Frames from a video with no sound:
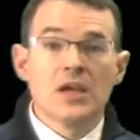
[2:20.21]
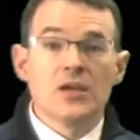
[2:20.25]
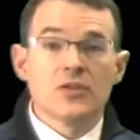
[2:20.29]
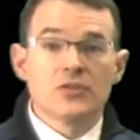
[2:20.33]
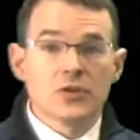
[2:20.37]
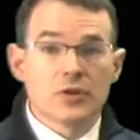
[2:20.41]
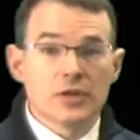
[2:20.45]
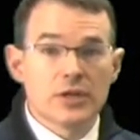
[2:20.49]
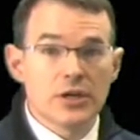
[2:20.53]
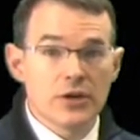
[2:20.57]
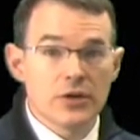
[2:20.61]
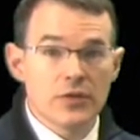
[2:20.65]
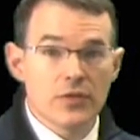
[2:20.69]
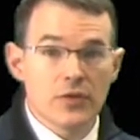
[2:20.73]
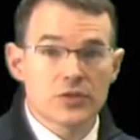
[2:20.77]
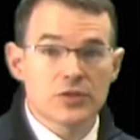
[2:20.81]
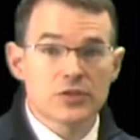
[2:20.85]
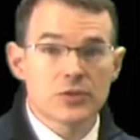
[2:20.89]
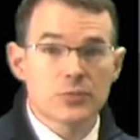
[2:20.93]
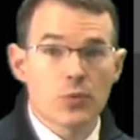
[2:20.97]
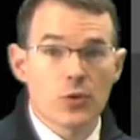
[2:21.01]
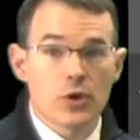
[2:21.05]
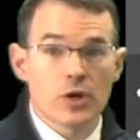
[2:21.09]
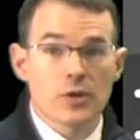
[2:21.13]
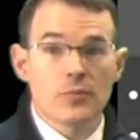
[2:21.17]
So here are those
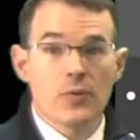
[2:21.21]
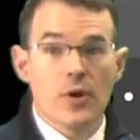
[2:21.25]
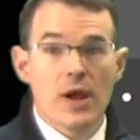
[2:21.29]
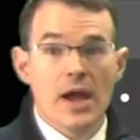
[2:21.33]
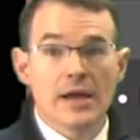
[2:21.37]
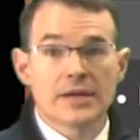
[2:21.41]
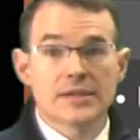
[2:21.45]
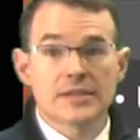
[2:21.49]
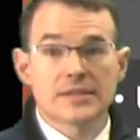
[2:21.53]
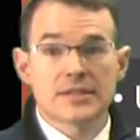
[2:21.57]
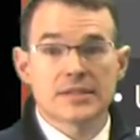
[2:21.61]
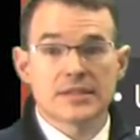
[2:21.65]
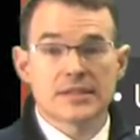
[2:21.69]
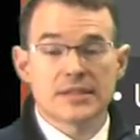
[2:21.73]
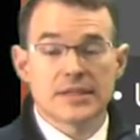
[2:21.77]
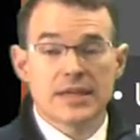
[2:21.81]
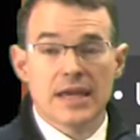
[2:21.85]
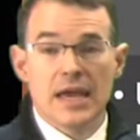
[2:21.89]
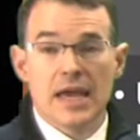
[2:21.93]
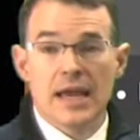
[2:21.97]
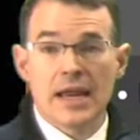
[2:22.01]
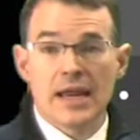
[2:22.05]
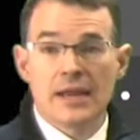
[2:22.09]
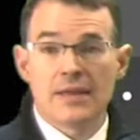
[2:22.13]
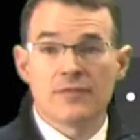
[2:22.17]
supporting practices
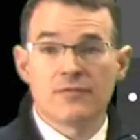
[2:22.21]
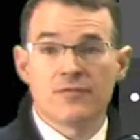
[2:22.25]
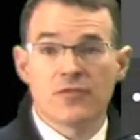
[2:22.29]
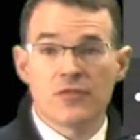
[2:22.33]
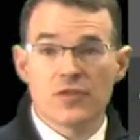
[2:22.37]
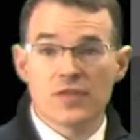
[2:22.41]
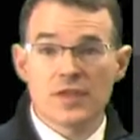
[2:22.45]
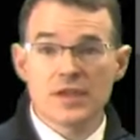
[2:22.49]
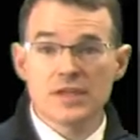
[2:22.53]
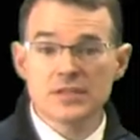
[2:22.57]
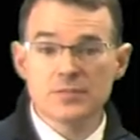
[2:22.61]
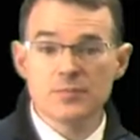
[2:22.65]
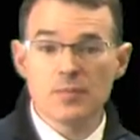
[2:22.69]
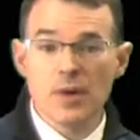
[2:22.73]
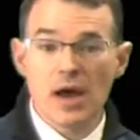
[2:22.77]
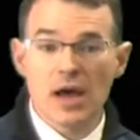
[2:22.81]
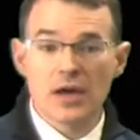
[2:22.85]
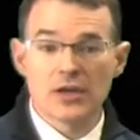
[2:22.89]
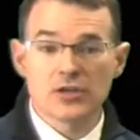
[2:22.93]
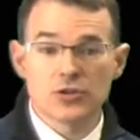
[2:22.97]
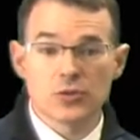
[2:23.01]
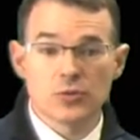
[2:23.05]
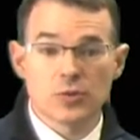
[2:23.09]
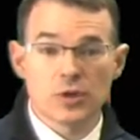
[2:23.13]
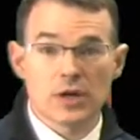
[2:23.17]
again. And for this
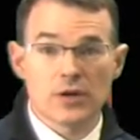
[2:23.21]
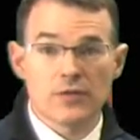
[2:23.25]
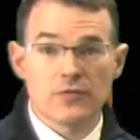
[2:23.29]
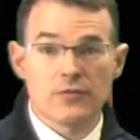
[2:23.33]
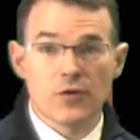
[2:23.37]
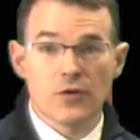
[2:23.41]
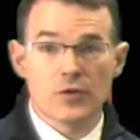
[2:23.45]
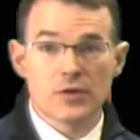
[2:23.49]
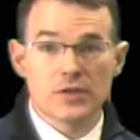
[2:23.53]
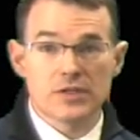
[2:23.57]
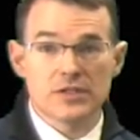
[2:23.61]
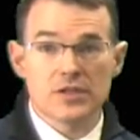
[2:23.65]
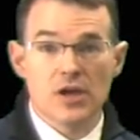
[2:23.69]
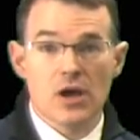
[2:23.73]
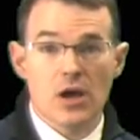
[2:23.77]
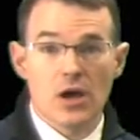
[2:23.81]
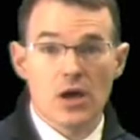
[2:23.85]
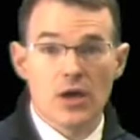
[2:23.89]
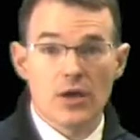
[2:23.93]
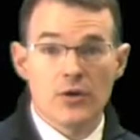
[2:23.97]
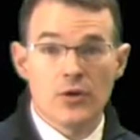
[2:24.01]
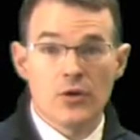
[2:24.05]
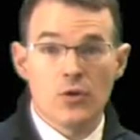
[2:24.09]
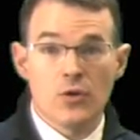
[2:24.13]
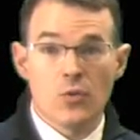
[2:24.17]
module, we're going to focus
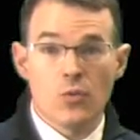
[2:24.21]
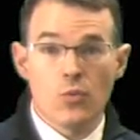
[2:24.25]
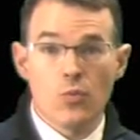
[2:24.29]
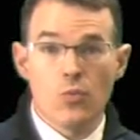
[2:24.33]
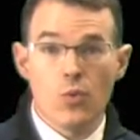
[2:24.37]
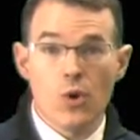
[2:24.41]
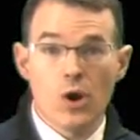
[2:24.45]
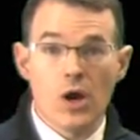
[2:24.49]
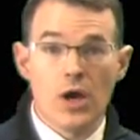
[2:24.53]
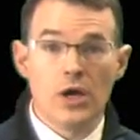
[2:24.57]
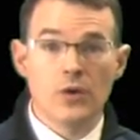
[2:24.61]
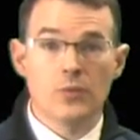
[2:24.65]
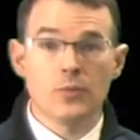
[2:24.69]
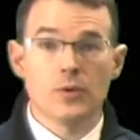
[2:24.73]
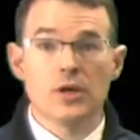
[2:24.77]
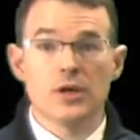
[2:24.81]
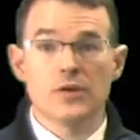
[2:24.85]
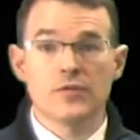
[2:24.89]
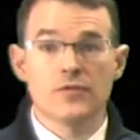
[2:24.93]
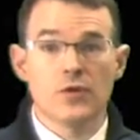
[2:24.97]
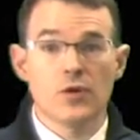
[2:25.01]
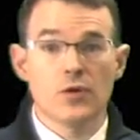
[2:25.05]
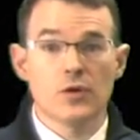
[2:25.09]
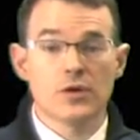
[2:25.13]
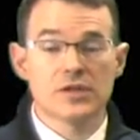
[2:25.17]
on one. We're going
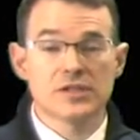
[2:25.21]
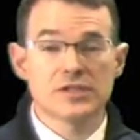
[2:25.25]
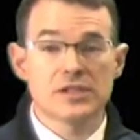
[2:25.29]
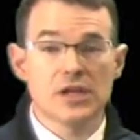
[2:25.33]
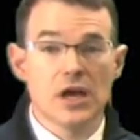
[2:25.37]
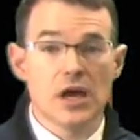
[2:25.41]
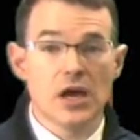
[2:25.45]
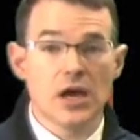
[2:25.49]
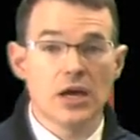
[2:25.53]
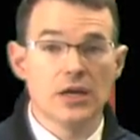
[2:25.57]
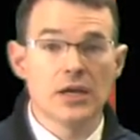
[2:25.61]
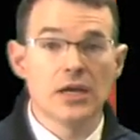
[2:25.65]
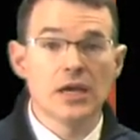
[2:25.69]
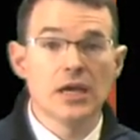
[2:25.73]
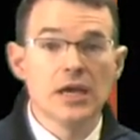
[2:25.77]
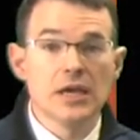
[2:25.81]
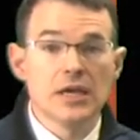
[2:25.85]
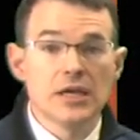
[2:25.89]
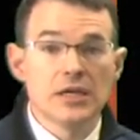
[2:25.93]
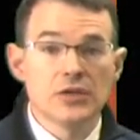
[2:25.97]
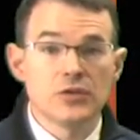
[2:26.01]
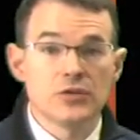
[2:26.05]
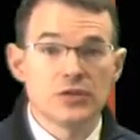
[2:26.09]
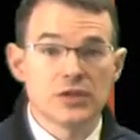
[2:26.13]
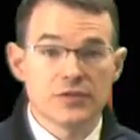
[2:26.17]
to focus on
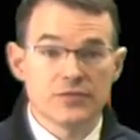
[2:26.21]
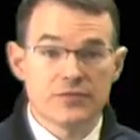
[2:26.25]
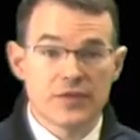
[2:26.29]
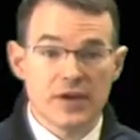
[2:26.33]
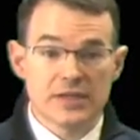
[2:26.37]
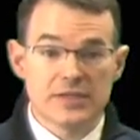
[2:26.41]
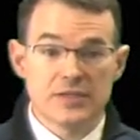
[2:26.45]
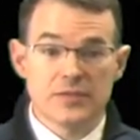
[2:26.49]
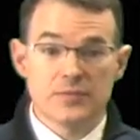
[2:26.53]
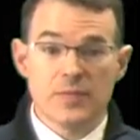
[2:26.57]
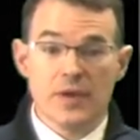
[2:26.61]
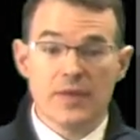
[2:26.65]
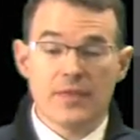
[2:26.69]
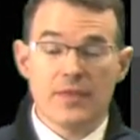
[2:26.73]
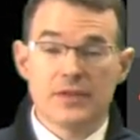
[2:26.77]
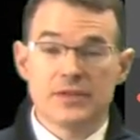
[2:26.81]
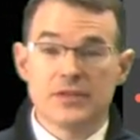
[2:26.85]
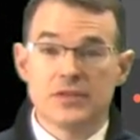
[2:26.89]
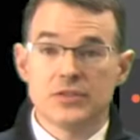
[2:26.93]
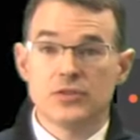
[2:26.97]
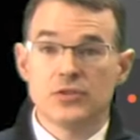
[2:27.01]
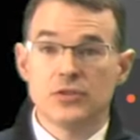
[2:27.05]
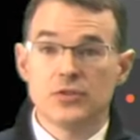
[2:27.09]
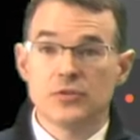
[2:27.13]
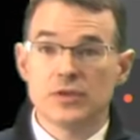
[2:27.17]
using effective
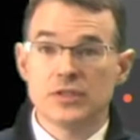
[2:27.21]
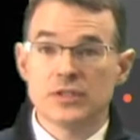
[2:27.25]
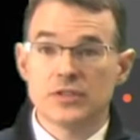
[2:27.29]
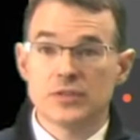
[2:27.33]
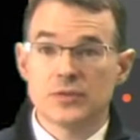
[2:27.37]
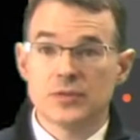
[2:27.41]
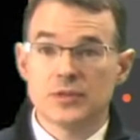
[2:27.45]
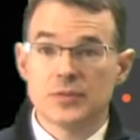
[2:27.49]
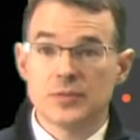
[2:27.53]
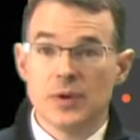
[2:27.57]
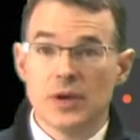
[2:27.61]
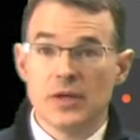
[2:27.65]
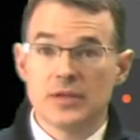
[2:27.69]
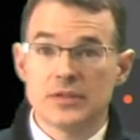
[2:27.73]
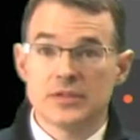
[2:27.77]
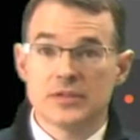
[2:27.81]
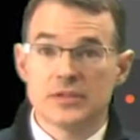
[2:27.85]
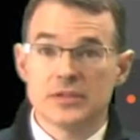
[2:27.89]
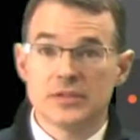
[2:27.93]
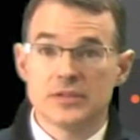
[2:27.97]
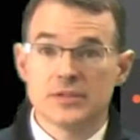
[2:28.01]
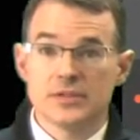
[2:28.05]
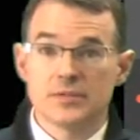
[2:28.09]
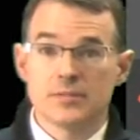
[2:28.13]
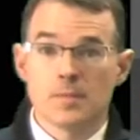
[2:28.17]
methods to elicit
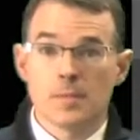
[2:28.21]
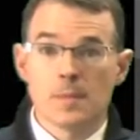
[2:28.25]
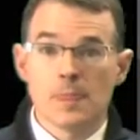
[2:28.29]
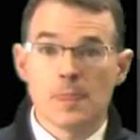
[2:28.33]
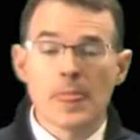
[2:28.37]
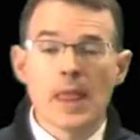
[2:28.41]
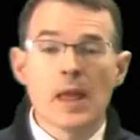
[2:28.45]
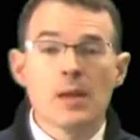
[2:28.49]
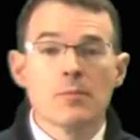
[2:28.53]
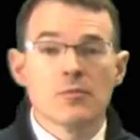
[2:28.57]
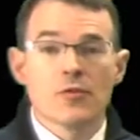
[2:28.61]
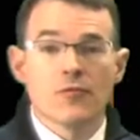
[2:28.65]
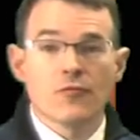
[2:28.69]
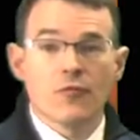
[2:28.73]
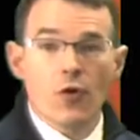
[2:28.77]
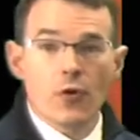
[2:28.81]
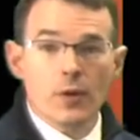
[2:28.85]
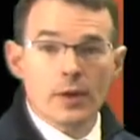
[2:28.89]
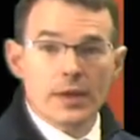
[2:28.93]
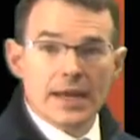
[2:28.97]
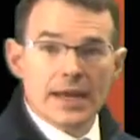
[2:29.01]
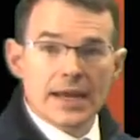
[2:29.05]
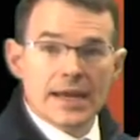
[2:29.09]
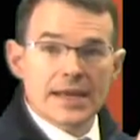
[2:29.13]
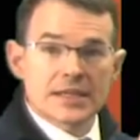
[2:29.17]
responses. Before
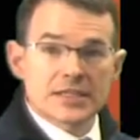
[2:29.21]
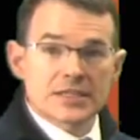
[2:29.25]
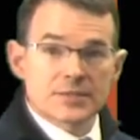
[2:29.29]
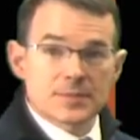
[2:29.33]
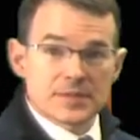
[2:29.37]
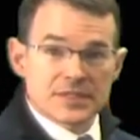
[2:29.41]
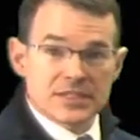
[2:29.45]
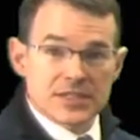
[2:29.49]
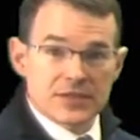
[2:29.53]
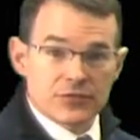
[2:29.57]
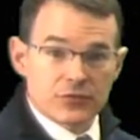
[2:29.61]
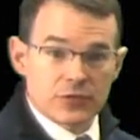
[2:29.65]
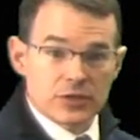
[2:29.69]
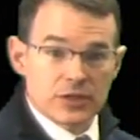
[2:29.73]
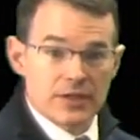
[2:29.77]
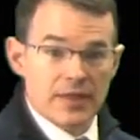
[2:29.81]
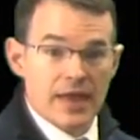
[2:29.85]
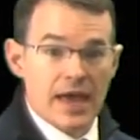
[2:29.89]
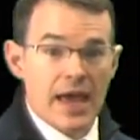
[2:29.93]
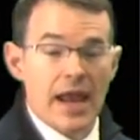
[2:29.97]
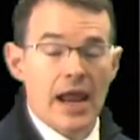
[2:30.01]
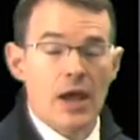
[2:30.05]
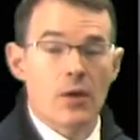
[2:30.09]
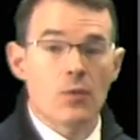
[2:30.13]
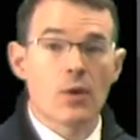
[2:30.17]
we get in specifically to
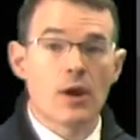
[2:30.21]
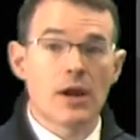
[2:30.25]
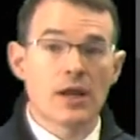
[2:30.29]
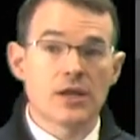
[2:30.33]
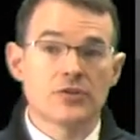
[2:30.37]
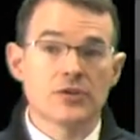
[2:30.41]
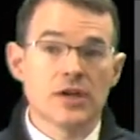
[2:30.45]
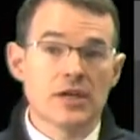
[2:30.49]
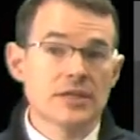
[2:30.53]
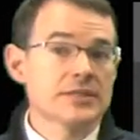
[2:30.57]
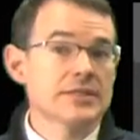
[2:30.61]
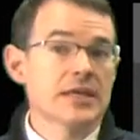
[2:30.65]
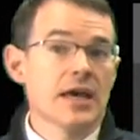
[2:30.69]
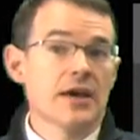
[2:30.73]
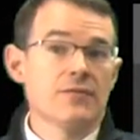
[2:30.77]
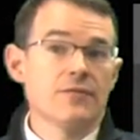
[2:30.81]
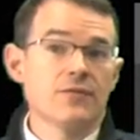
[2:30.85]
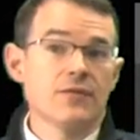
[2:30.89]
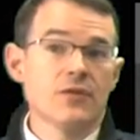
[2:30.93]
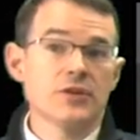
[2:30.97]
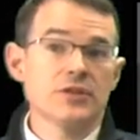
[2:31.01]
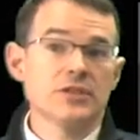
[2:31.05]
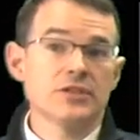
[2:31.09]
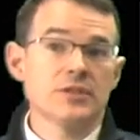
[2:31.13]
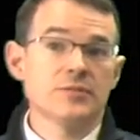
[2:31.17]
that, I want to address that
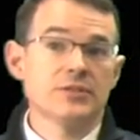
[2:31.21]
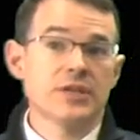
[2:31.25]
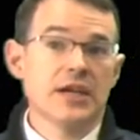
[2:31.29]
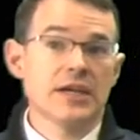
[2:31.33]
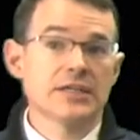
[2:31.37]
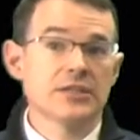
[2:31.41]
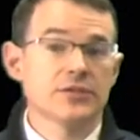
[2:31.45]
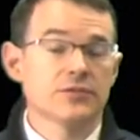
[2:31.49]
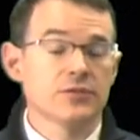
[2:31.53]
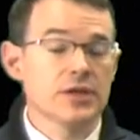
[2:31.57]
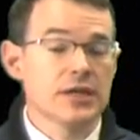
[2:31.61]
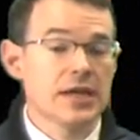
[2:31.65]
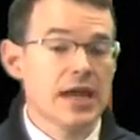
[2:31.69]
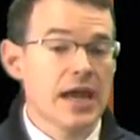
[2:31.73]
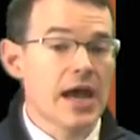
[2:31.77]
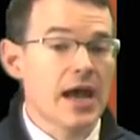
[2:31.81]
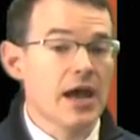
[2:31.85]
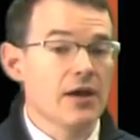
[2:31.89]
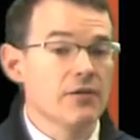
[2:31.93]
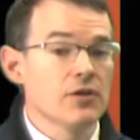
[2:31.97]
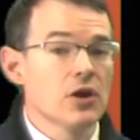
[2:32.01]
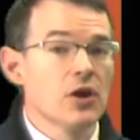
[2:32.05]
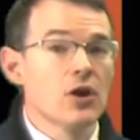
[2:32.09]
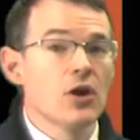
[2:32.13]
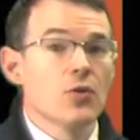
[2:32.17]
first objective we
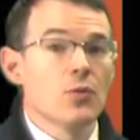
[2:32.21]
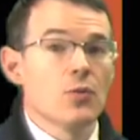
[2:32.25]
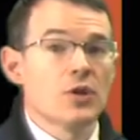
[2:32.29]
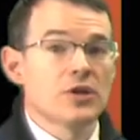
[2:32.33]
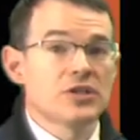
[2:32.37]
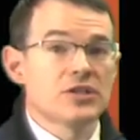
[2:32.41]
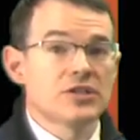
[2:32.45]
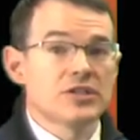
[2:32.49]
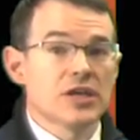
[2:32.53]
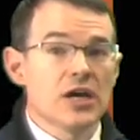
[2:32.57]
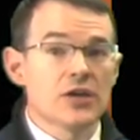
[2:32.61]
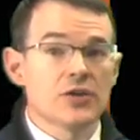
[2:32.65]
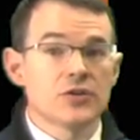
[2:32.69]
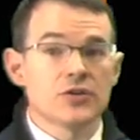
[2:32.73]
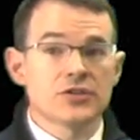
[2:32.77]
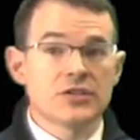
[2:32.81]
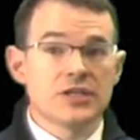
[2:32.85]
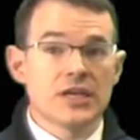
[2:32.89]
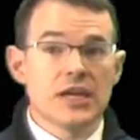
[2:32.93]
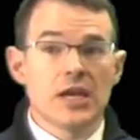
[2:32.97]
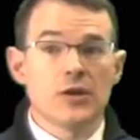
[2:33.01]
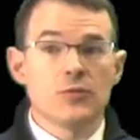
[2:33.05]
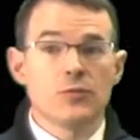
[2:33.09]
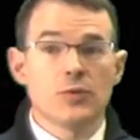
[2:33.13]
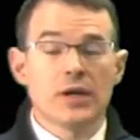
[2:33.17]
have, which is to
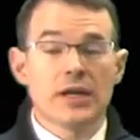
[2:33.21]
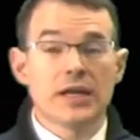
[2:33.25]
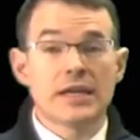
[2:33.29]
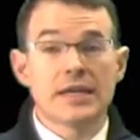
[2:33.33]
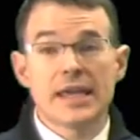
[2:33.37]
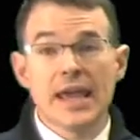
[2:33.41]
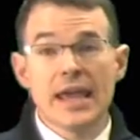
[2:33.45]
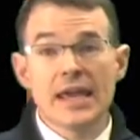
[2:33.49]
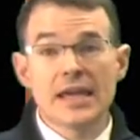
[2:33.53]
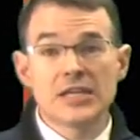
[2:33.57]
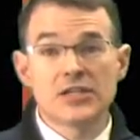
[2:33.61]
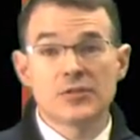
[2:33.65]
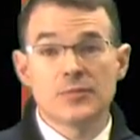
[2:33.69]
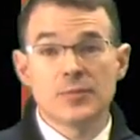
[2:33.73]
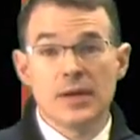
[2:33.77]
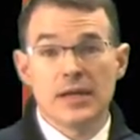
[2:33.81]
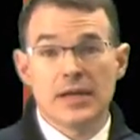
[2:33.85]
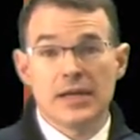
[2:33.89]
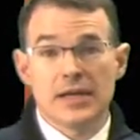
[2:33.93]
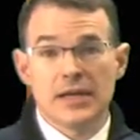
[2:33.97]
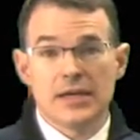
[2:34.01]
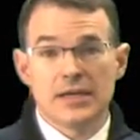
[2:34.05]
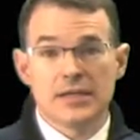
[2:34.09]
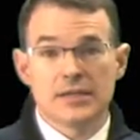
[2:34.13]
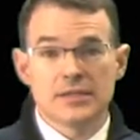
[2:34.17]
understand what engagement
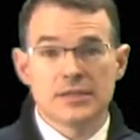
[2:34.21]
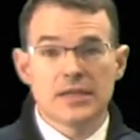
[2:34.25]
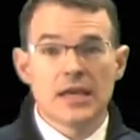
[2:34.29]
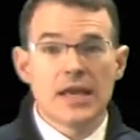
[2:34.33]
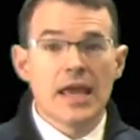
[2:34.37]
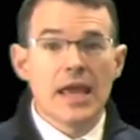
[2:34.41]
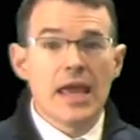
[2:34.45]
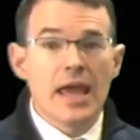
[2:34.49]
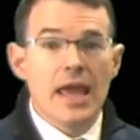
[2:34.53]
is.